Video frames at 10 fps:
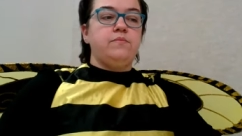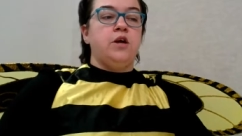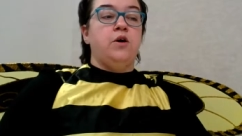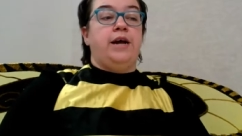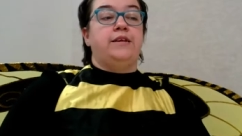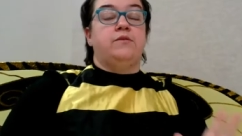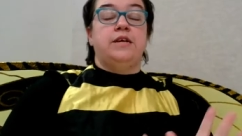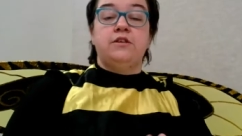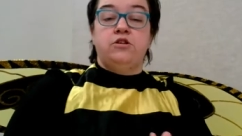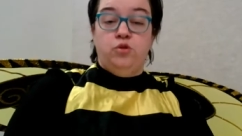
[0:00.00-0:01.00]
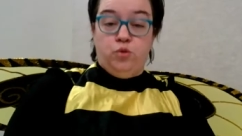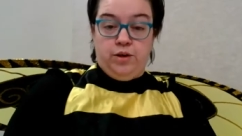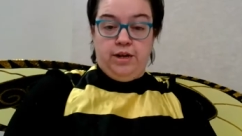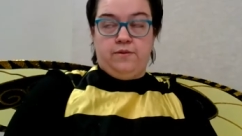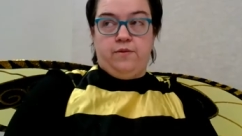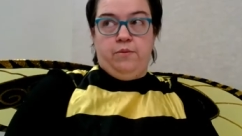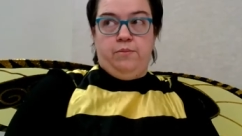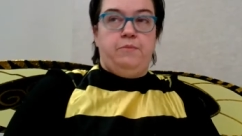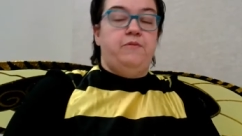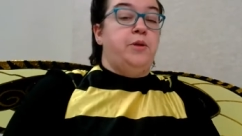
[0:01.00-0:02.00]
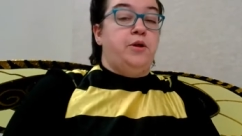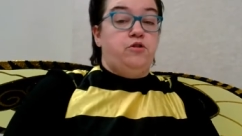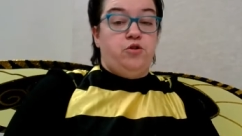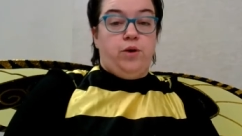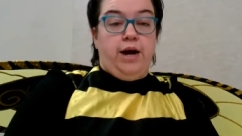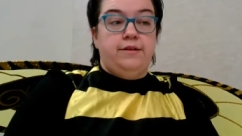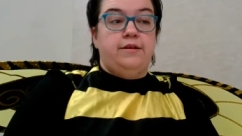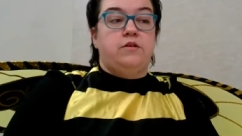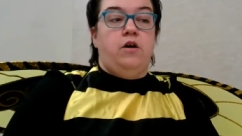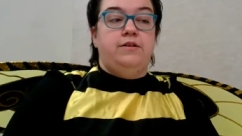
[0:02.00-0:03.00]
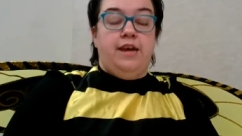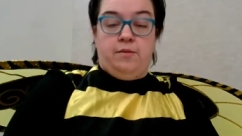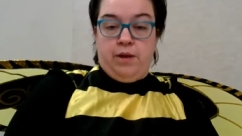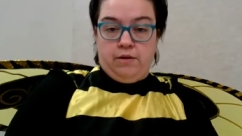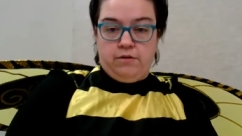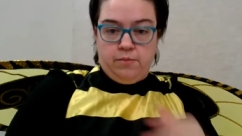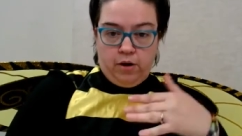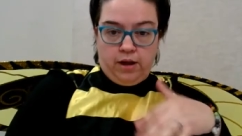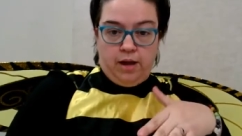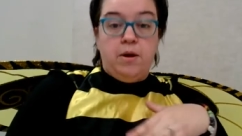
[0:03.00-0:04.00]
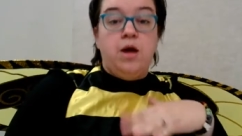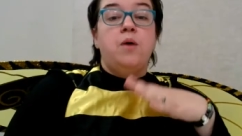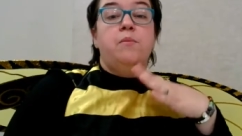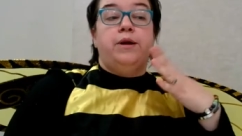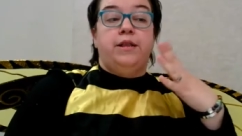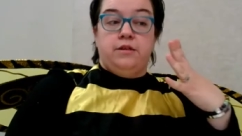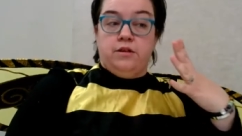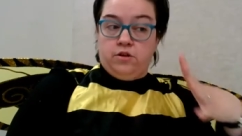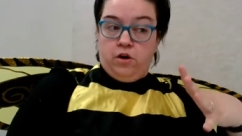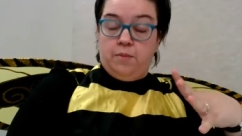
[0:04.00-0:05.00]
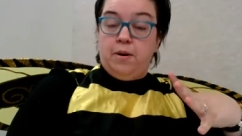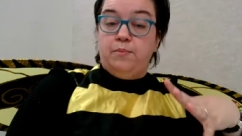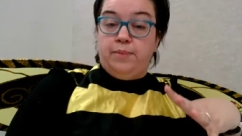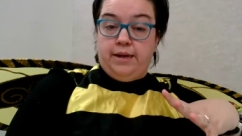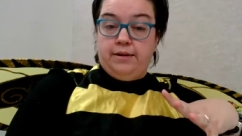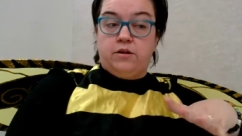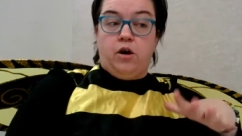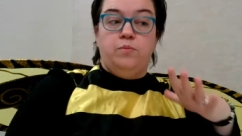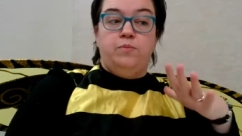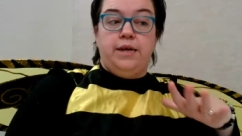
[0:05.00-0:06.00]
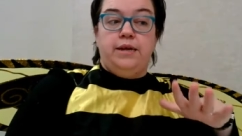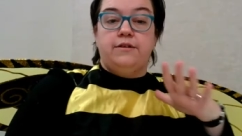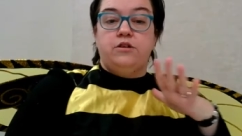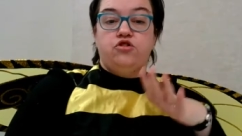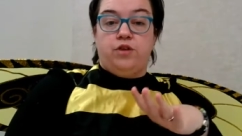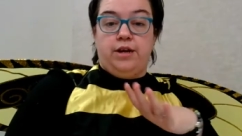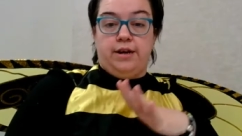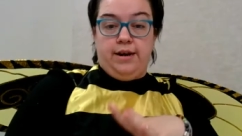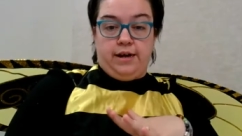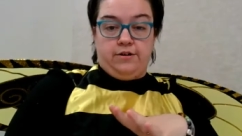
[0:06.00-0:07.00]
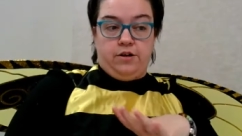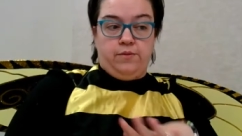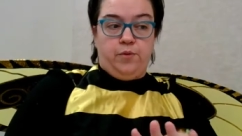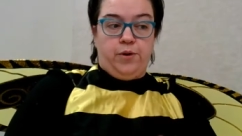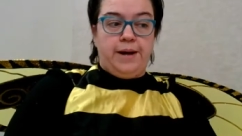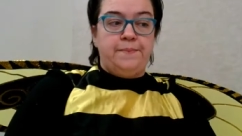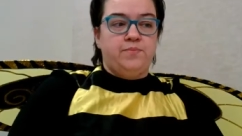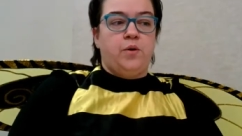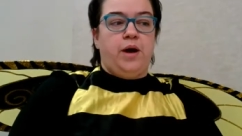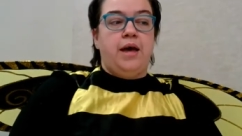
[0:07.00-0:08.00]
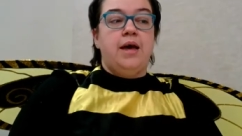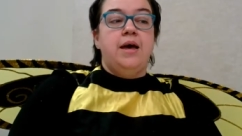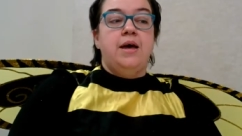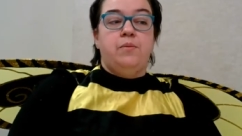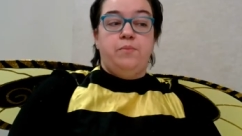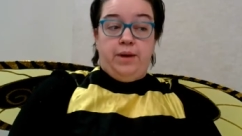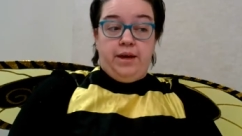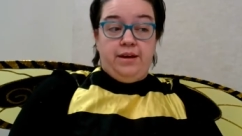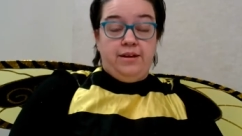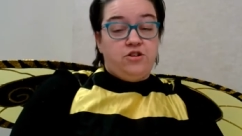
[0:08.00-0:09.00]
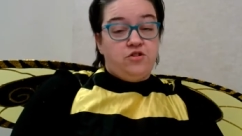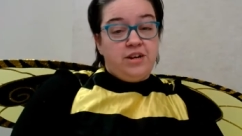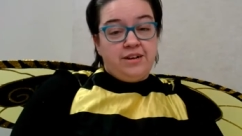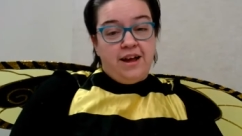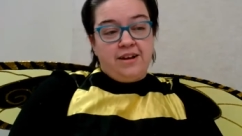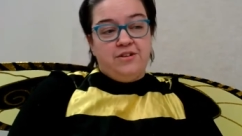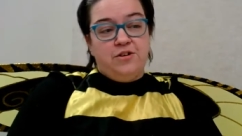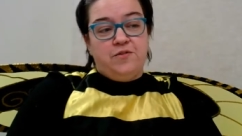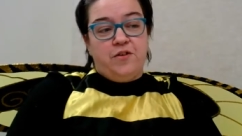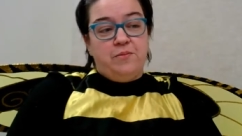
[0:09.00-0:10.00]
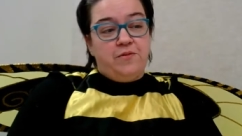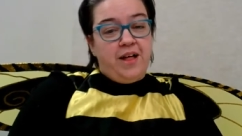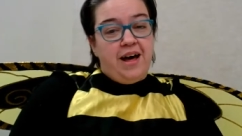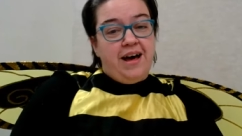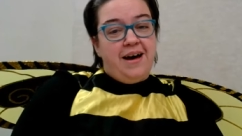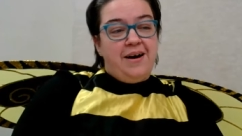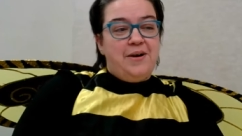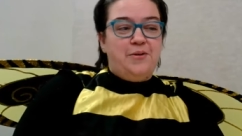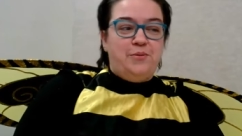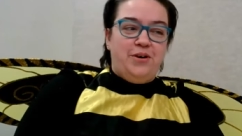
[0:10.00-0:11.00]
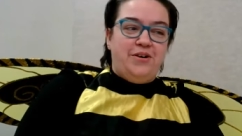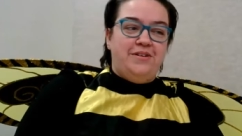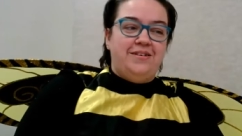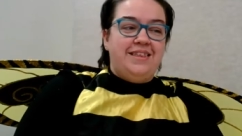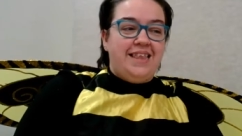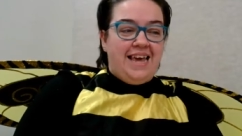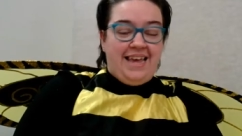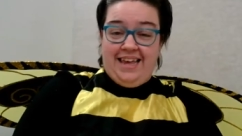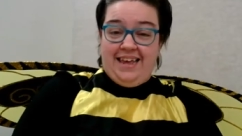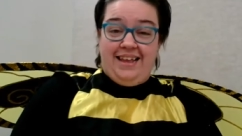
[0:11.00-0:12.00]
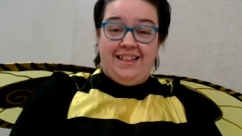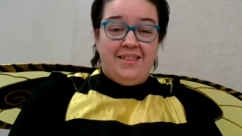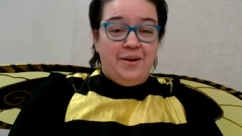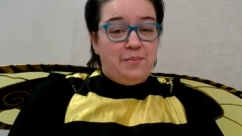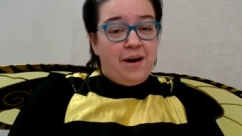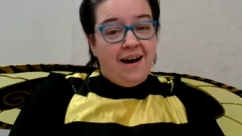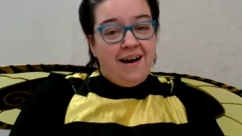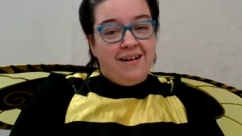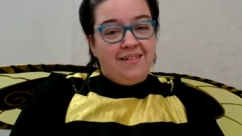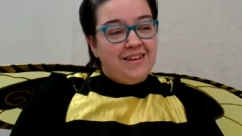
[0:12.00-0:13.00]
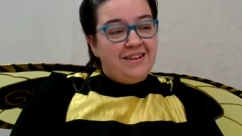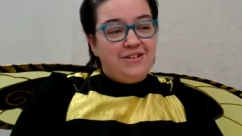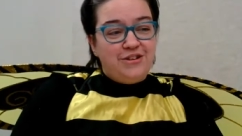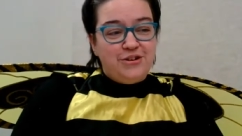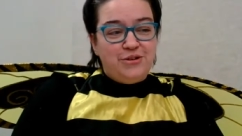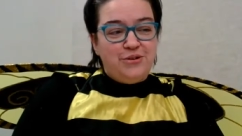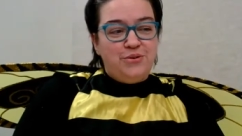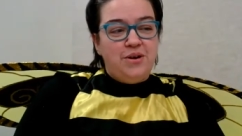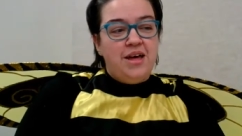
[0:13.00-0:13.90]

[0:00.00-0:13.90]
Okay, so this tune is might be familiar to you guys. It's called Take Me Out to the Ball Game, but it's a song about bees called Bees Drink Nectar. Okay. Bees drink nectar from flowers. They eat the pollen too.